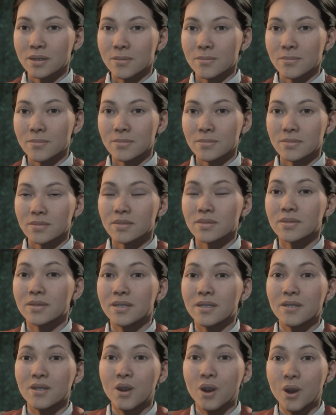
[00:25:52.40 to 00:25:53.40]
some.
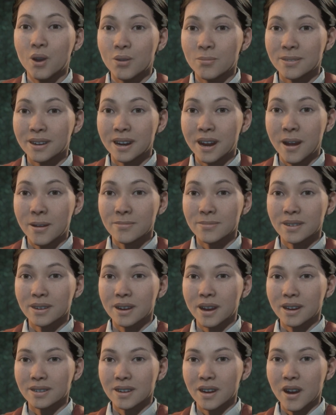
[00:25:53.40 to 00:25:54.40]
If you open a
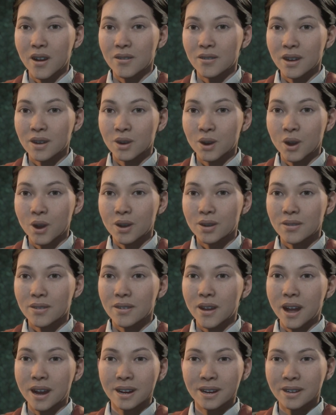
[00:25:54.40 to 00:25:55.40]
cabinet, I'd love to know what
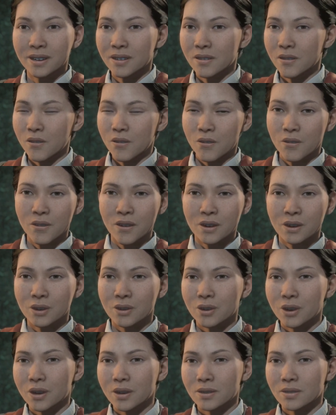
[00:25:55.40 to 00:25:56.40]
you find, if
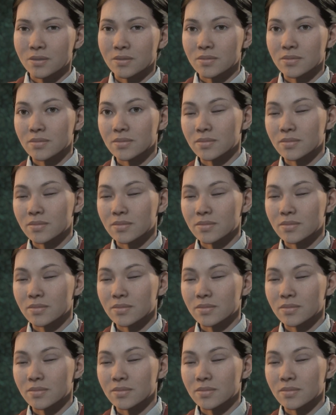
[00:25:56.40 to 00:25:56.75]
anything.